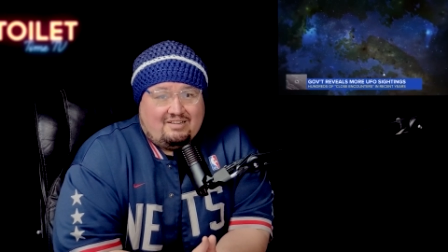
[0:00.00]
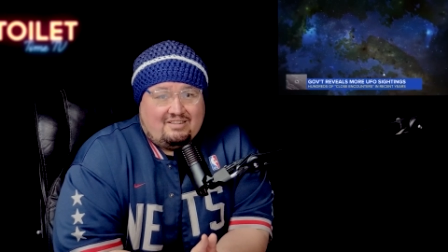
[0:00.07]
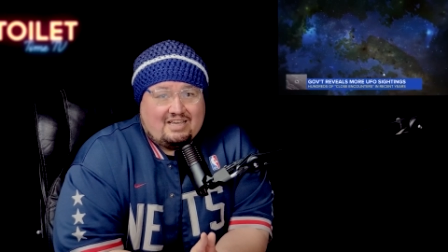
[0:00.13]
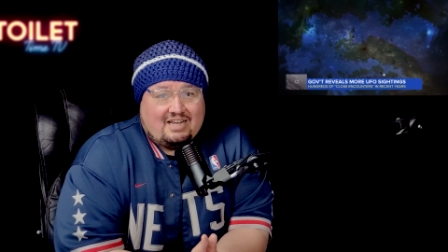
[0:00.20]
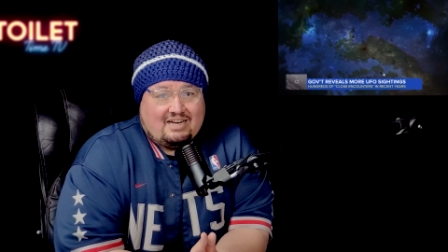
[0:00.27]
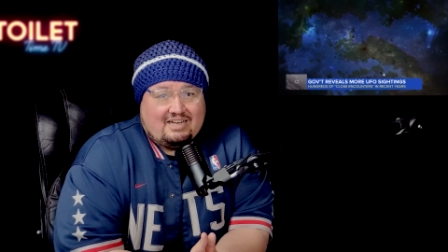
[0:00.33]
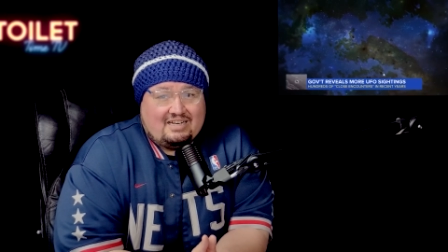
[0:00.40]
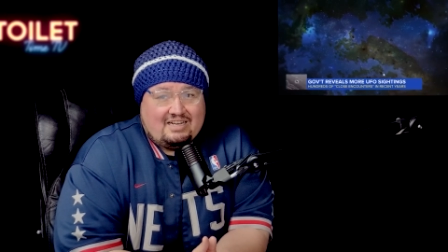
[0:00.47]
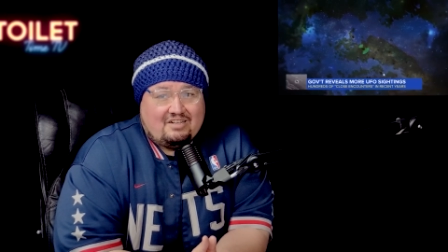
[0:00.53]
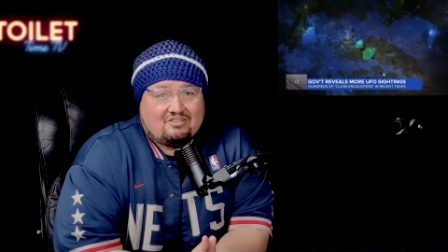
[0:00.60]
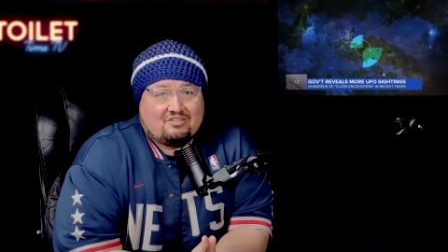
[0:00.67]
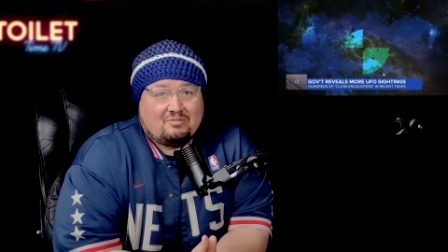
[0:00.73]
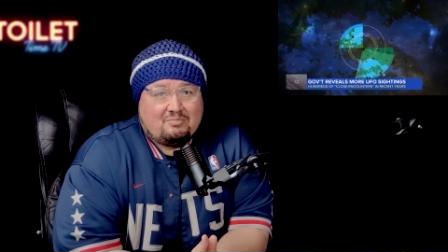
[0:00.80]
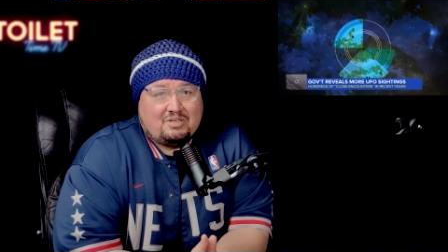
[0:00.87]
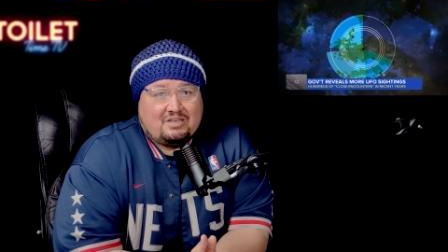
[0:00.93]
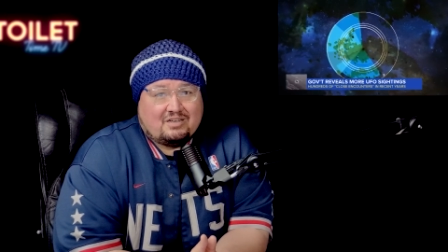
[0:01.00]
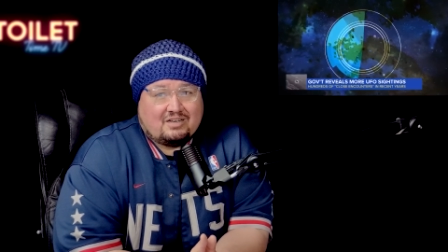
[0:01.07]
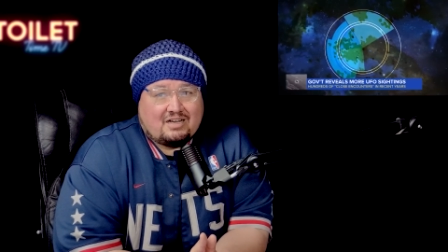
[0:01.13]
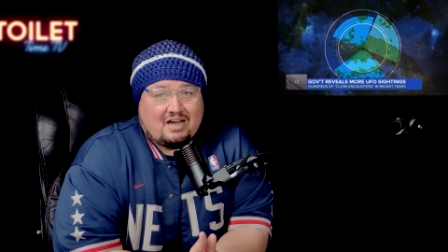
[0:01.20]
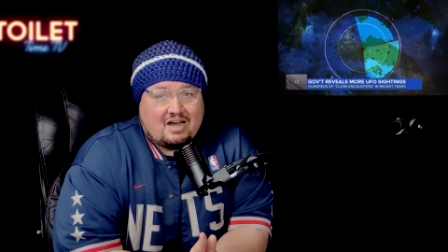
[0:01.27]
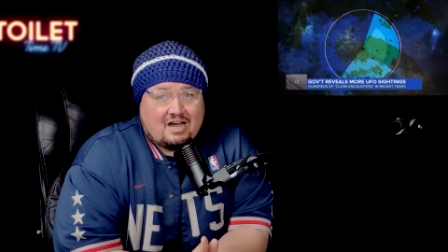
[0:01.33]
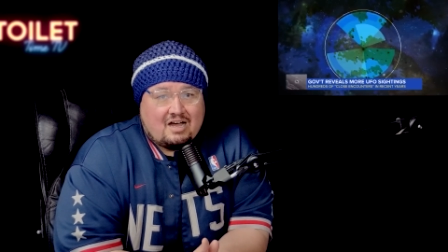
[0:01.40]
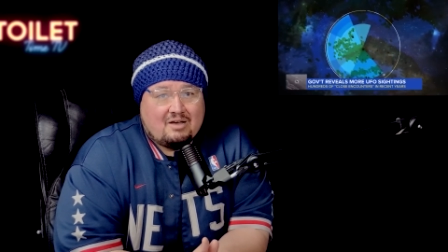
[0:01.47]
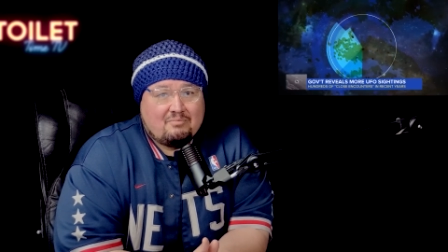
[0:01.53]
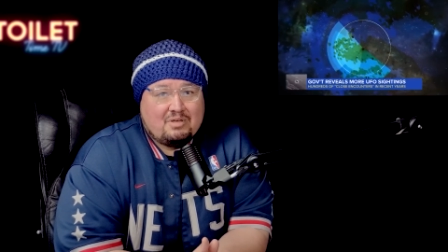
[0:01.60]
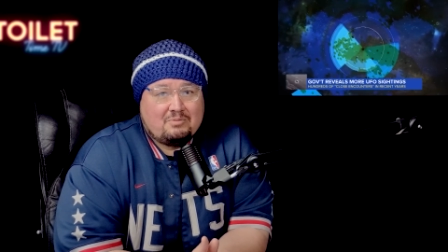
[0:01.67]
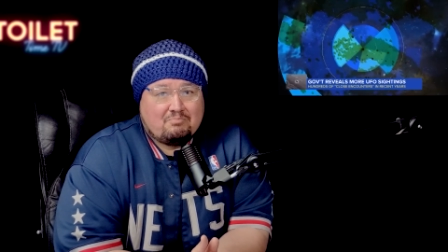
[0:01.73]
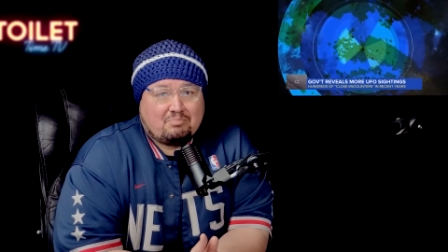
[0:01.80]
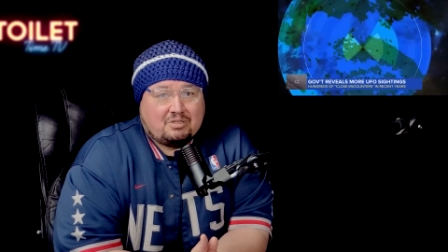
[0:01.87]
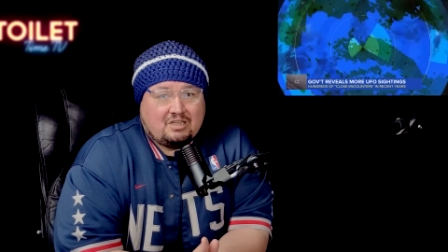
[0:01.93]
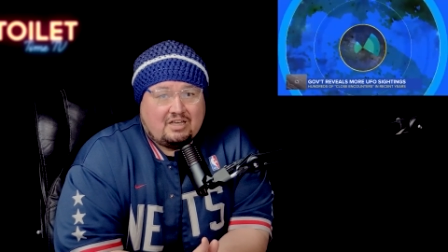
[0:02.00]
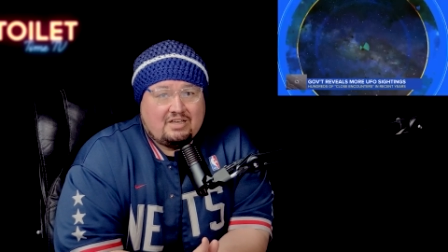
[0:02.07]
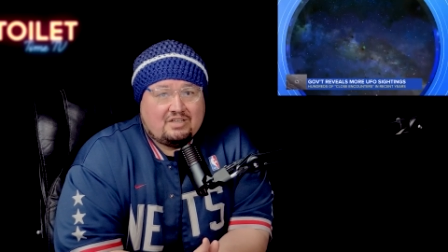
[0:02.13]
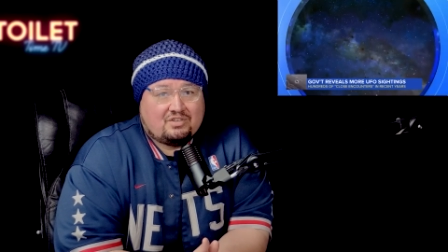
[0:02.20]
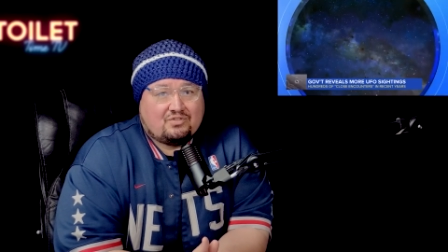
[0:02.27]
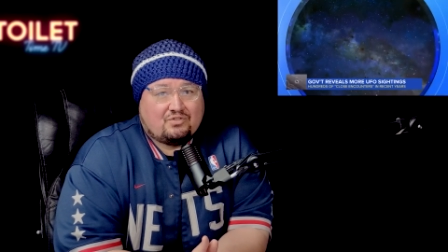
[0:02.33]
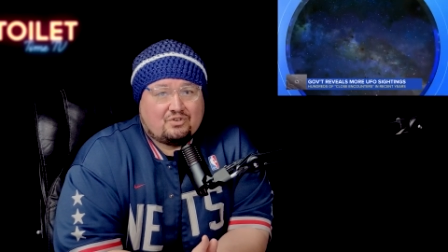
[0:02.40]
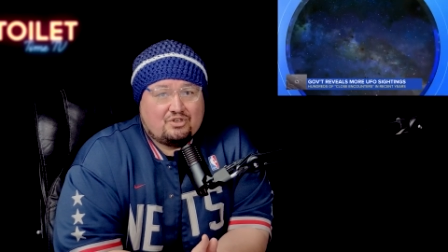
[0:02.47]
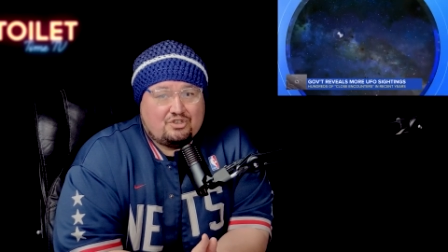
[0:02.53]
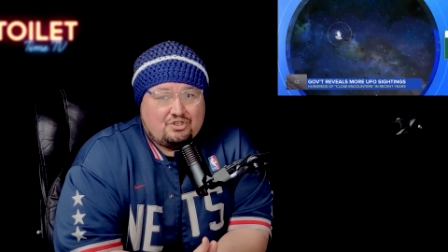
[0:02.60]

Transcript: that it needs to be a common place for